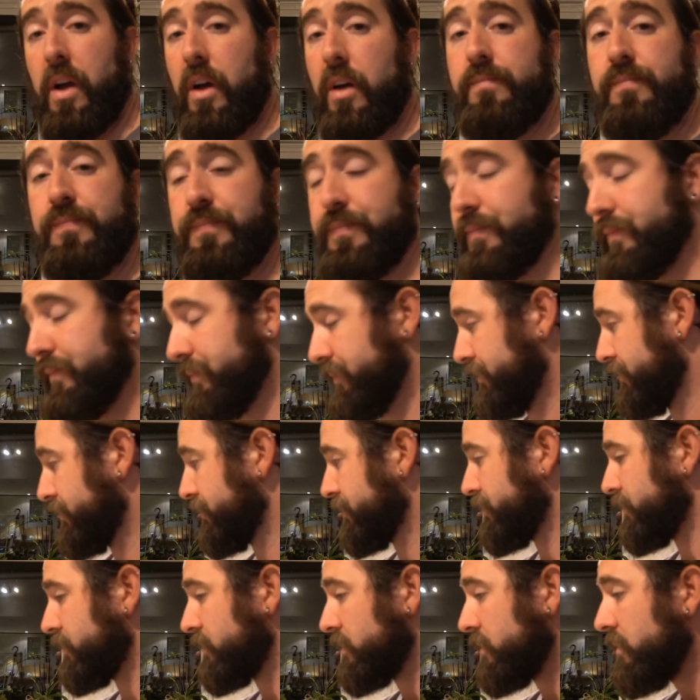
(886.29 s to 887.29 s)
own.
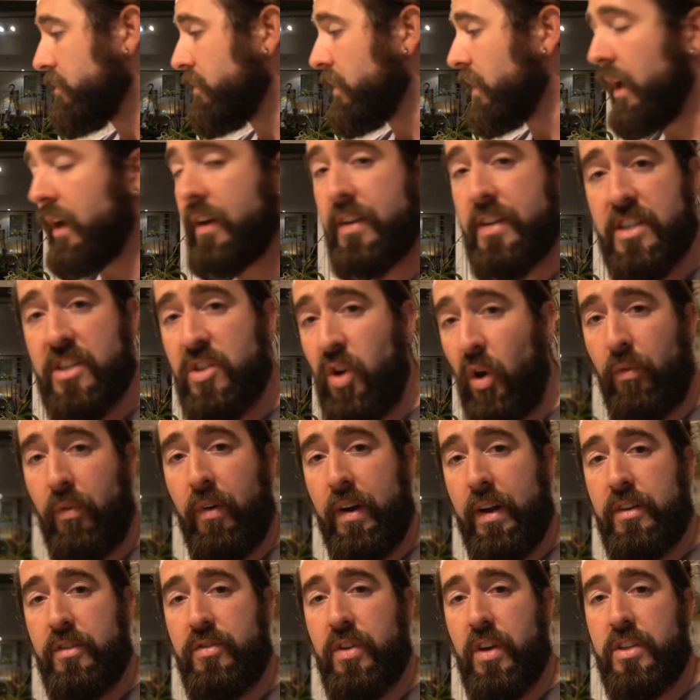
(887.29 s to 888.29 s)
It's not
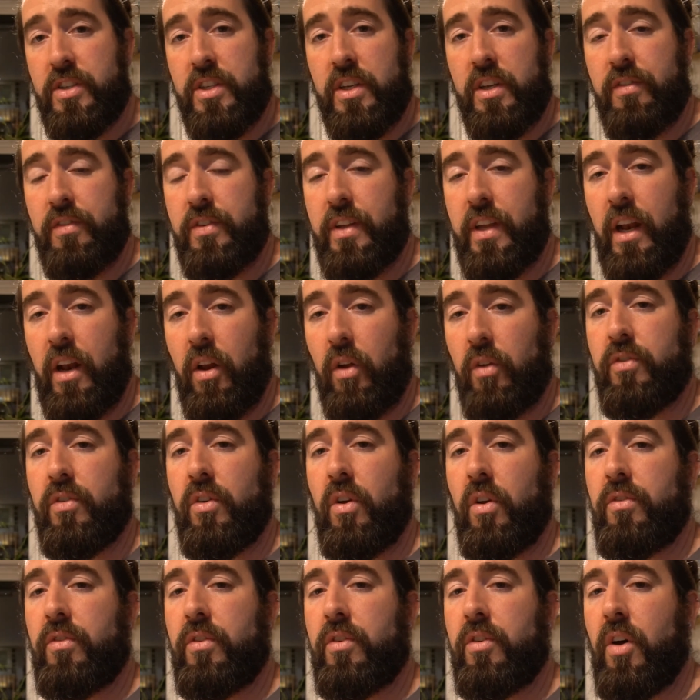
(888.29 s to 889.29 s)
very interesting, you've seen it lots and
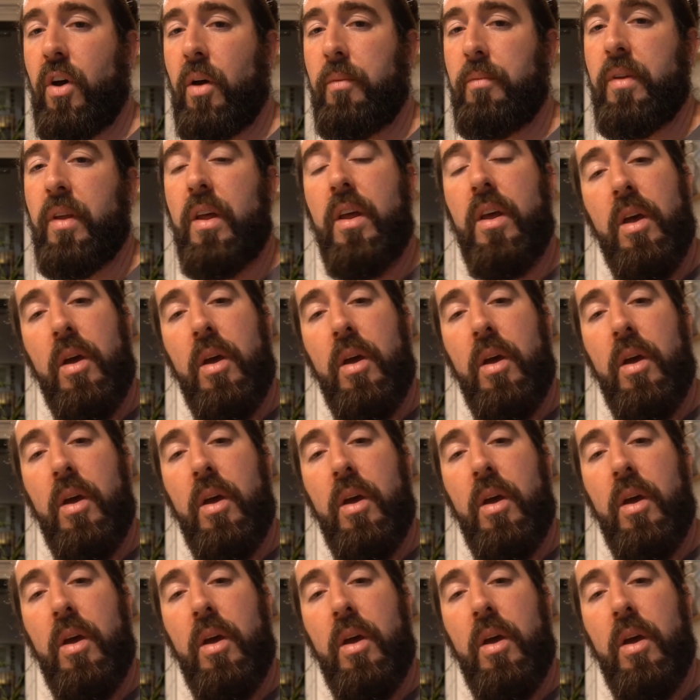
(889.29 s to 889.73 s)
lots of times.